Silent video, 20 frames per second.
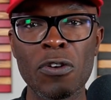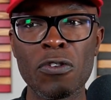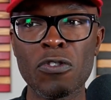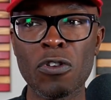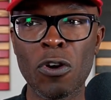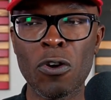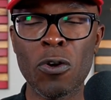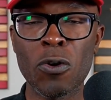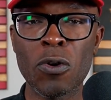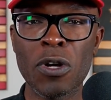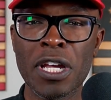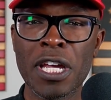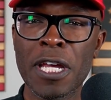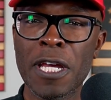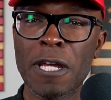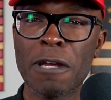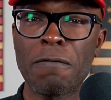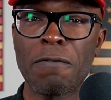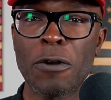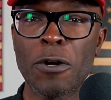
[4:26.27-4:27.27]
So
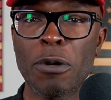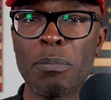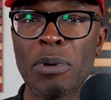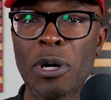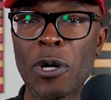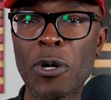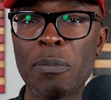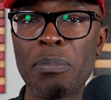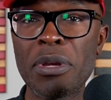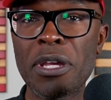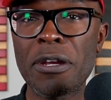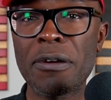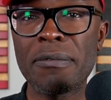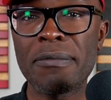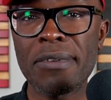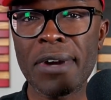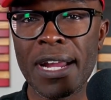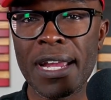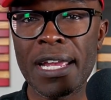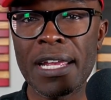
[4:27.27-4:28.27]
if you're about being
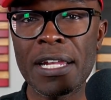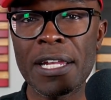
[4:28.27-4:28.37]
right,